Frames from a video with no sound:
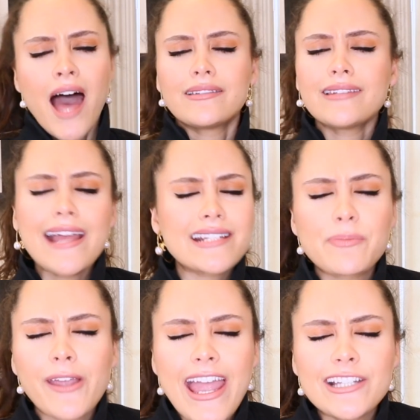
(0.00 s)
Let's
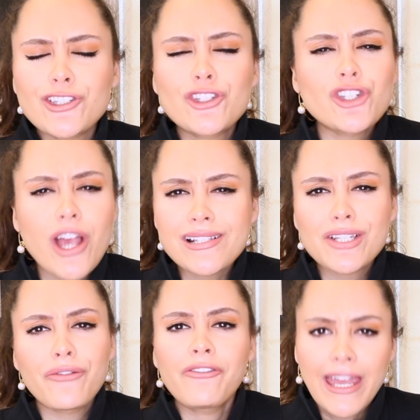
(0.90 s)
be, it's
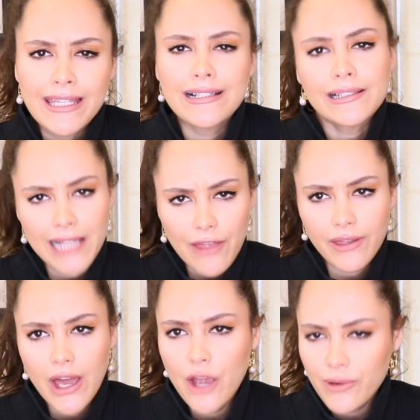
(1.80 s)
just fake
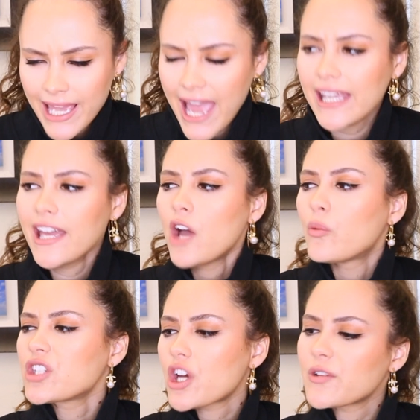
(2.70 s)
leather, okay?
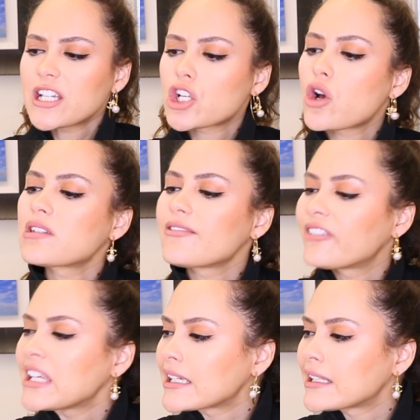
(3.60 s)
We don't need to call it
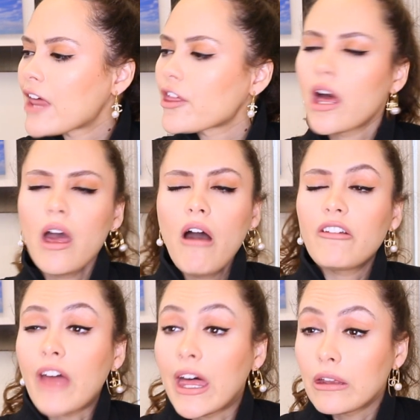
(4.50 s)
vegan leather,
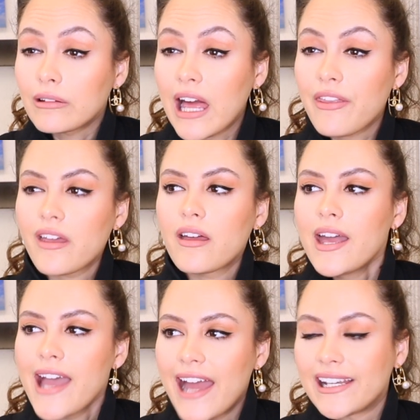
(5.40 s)
faux leather,
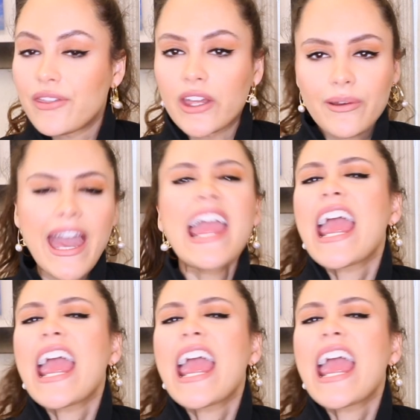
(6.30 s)
anything, okay?